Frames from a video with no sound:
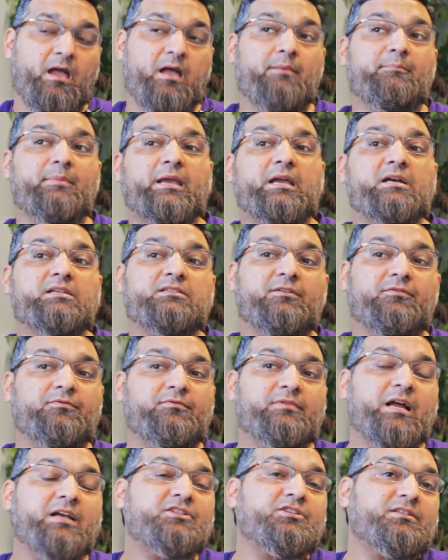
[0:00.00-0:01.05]
Because of
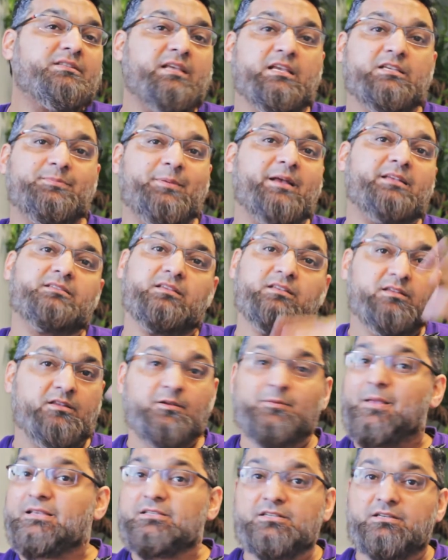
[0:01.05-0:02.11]
not just the expansion
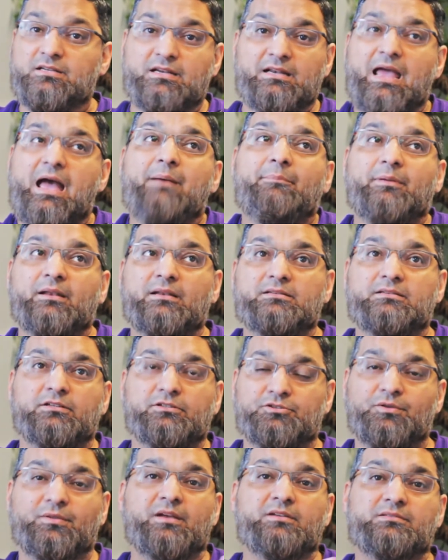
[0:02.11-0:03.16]
didn't happen until
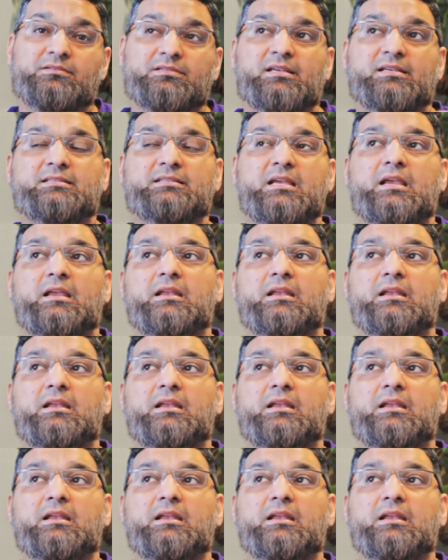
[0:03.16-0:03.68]
2016.